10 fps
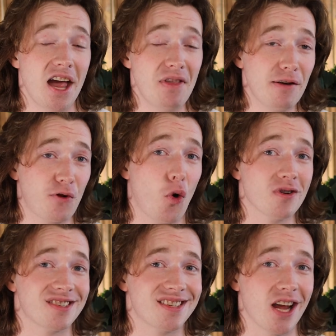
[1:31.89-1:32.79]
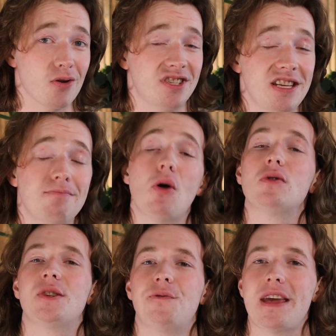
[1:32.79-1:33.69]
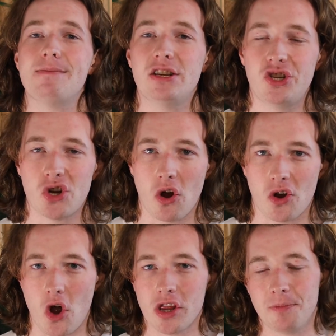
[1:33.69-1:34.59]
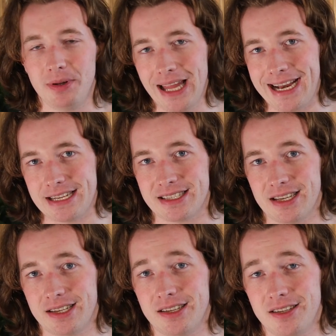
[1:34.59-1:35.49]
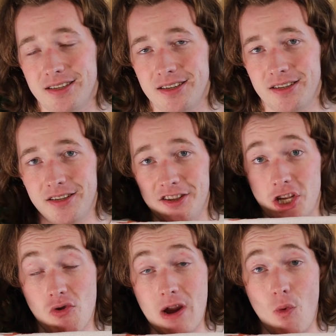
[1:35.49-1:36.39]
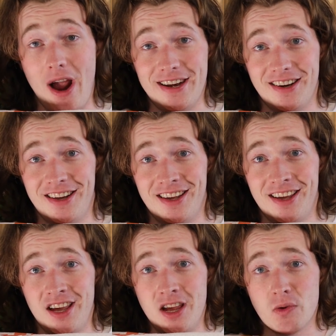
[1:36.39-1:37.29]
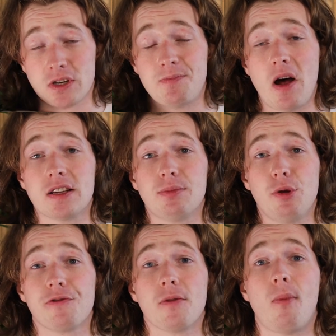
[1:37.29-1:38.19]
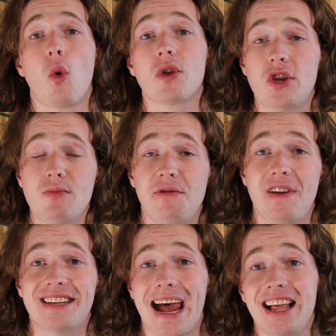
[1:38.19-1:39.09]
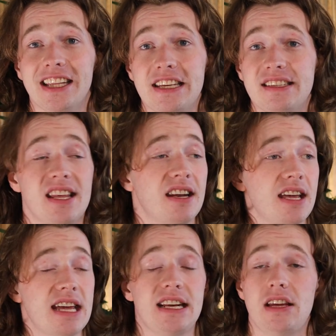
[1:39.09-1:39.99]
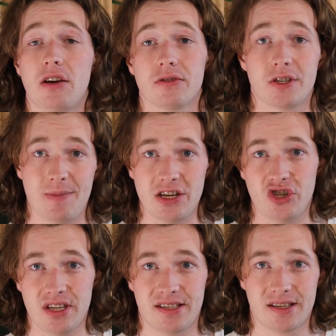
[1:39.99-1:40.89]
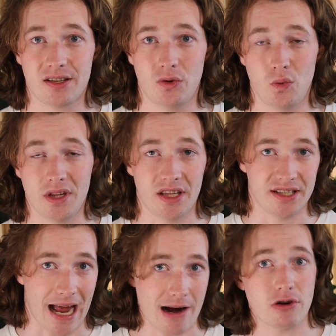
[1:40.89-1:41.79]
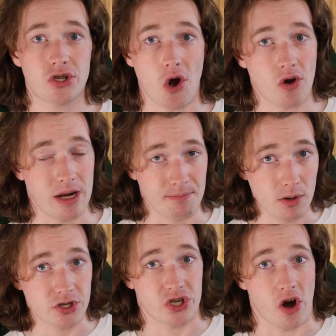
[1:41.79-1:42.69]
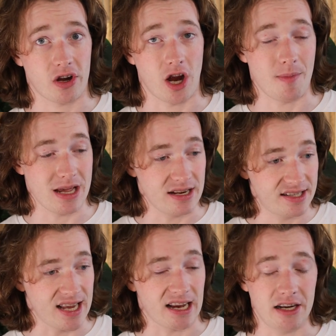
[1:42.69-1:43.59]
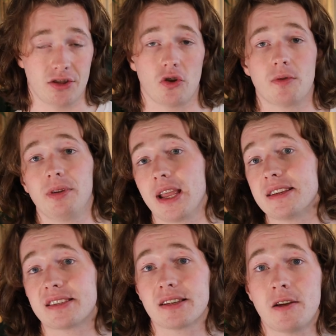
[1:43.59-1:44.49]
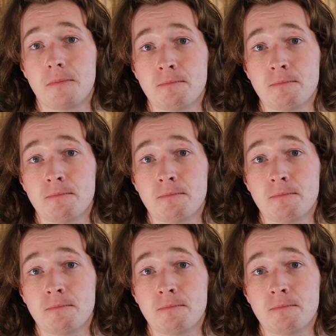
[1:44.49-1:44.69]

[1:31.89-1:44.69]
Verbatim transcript: And then of course, there is the most famous shark on the planet, the great white, responsible for more human fatalities than any other species, with the tiger shark and bull shark coming in second and third place.